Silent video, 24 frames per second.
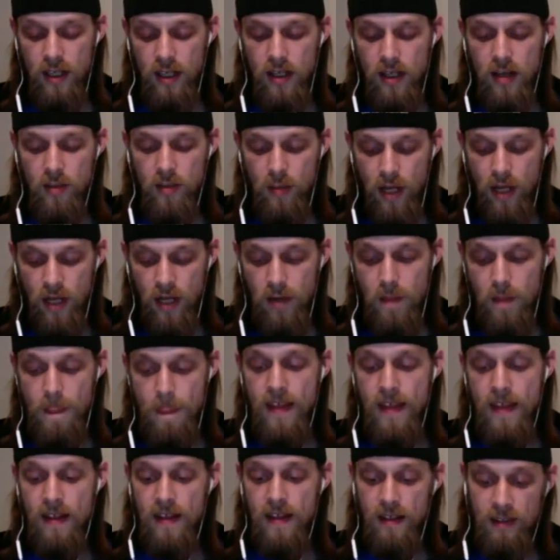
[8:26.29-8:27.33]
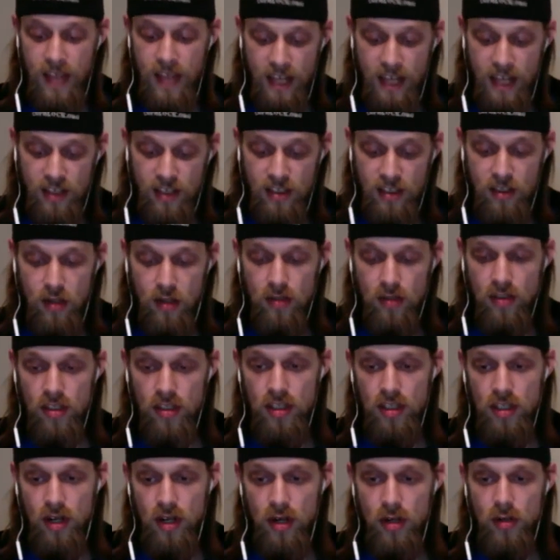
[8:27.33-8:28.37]
But that just goes to
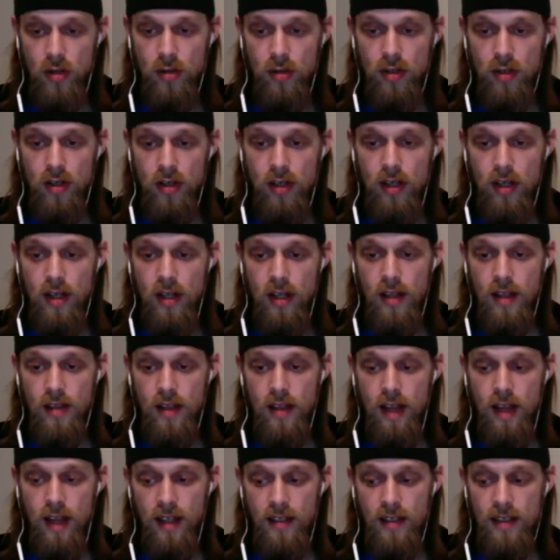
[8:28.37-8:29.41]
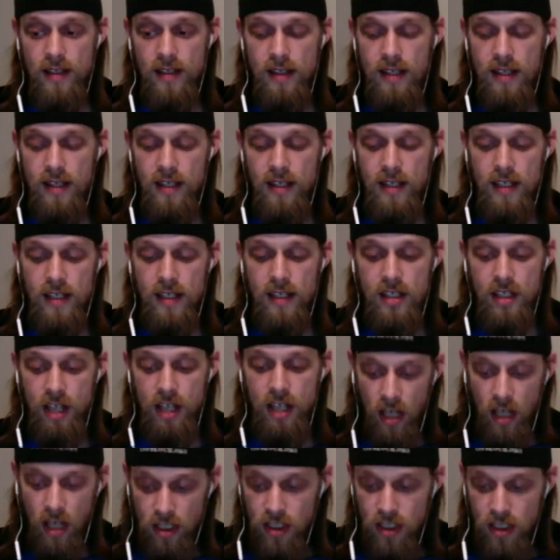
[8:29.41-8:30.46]
show that the
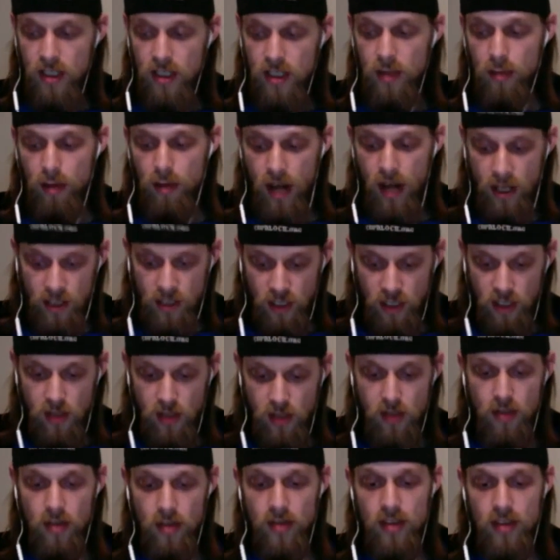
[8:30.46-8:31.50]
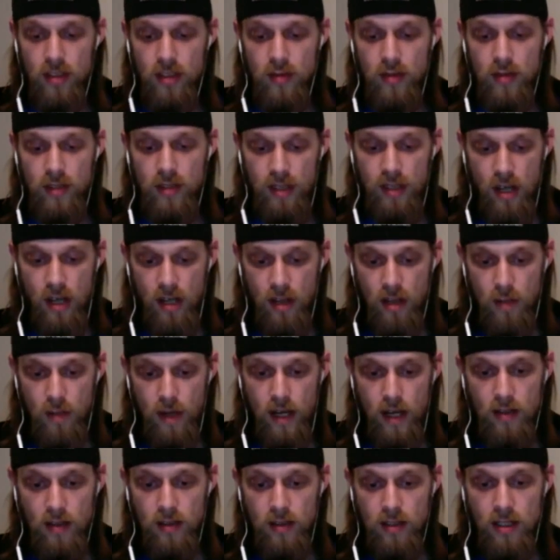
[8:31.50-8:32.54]
judge and the prosecutors, it was all
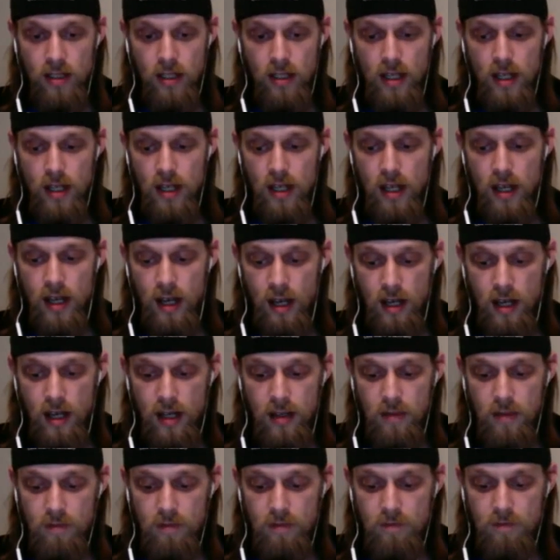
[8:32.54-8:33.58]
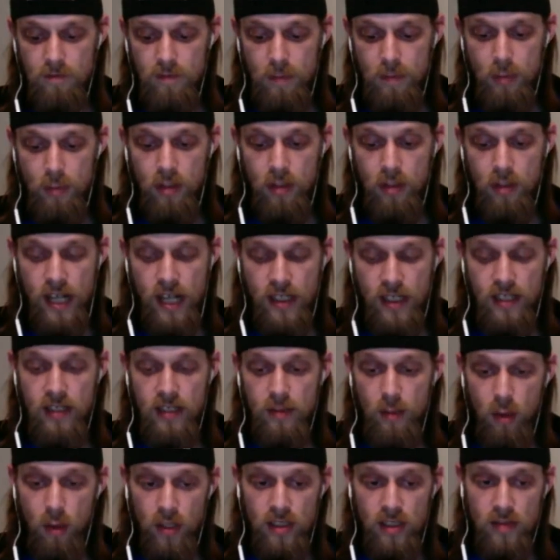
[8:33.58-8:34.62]
about um, protecting the
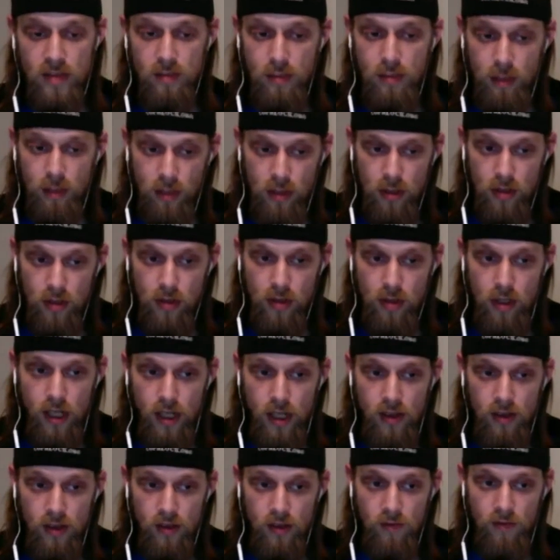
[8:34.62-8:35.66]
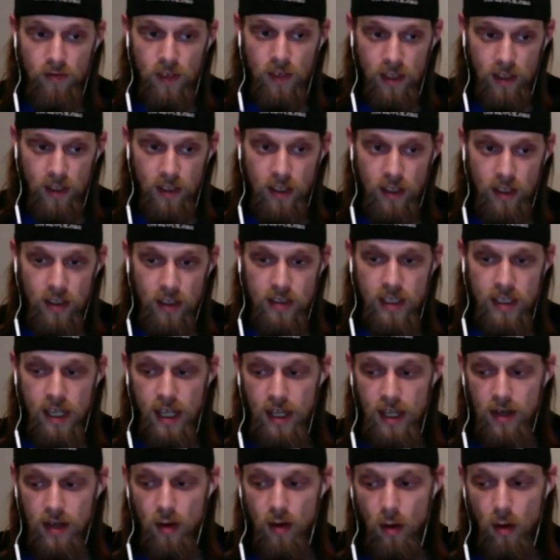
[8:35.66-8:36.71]
boys in blue and their feelings and
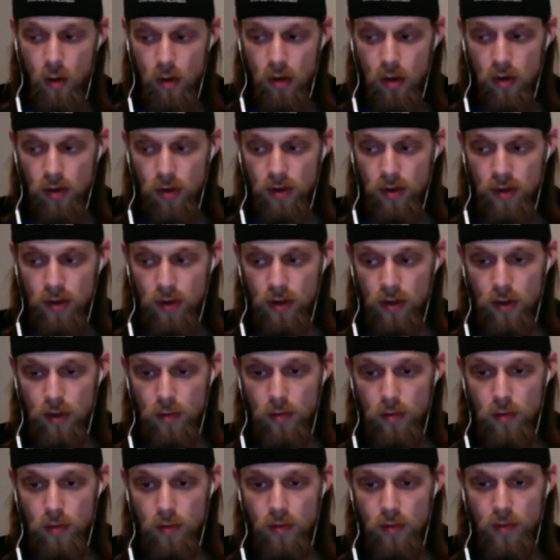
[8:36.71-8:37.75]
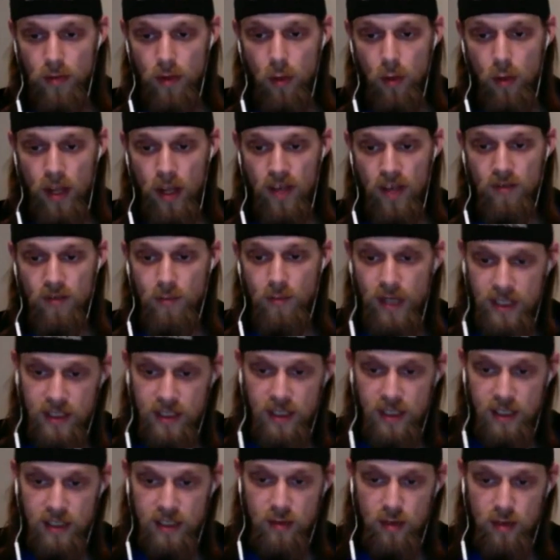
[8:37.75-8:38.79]
or their their way of
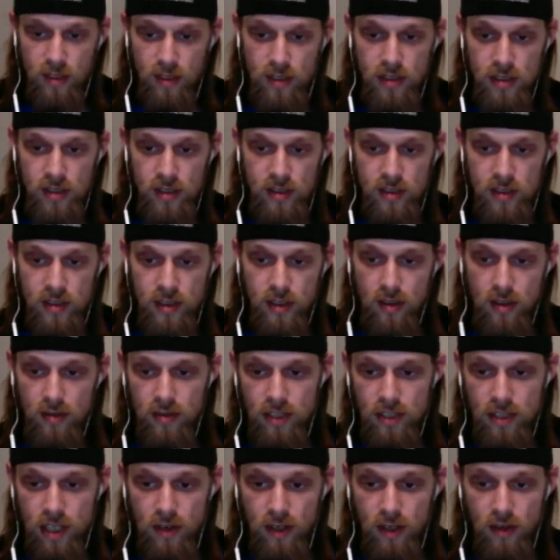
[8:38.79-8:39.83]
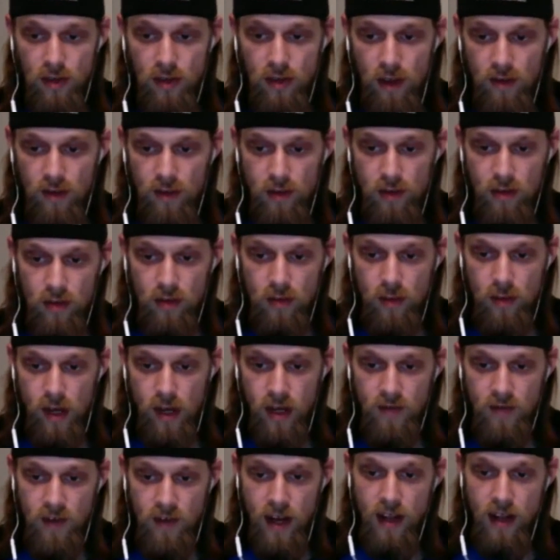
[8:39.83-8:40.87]
business, which is you know generate revenue by
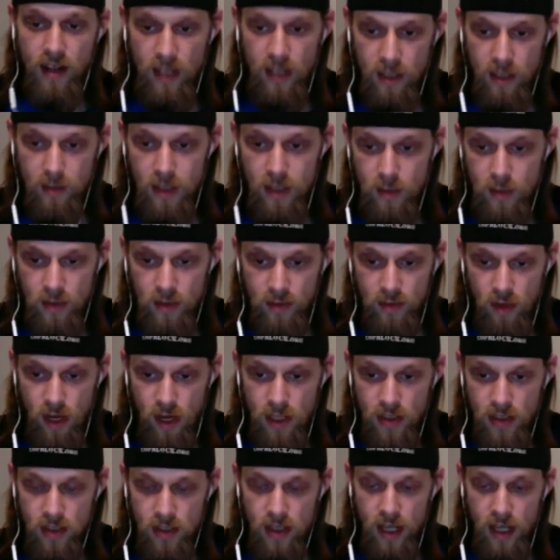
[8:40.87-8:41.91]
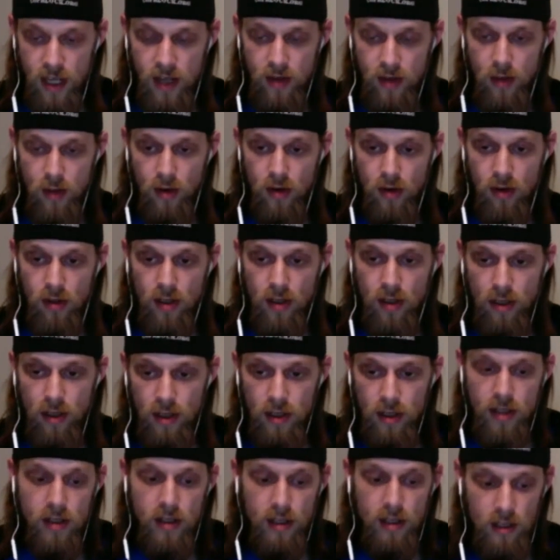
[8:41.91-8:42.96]
violating people's rights and or
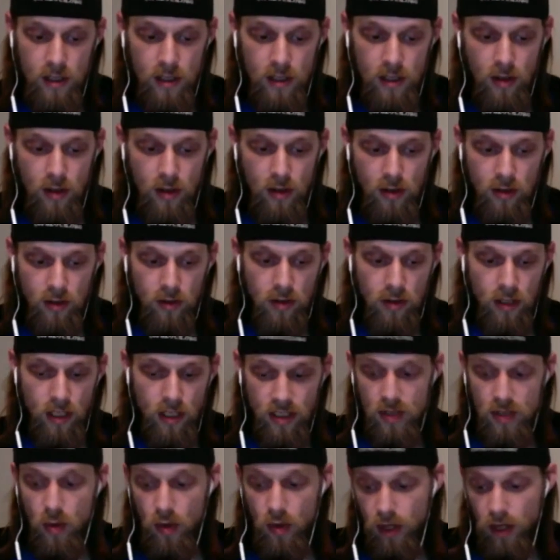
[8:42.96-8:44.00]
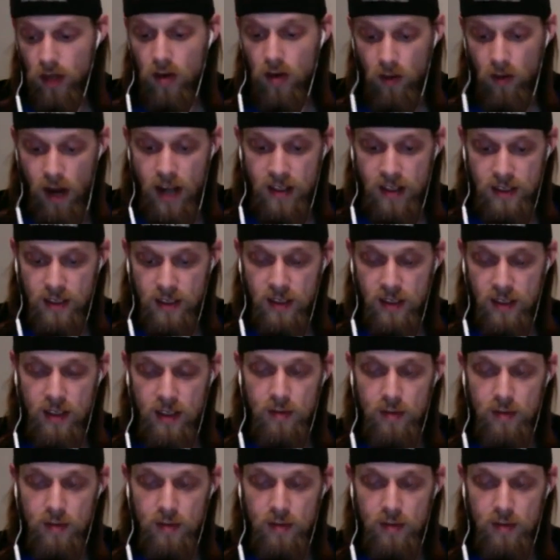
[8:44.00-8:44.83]
you know extorting, harassing them.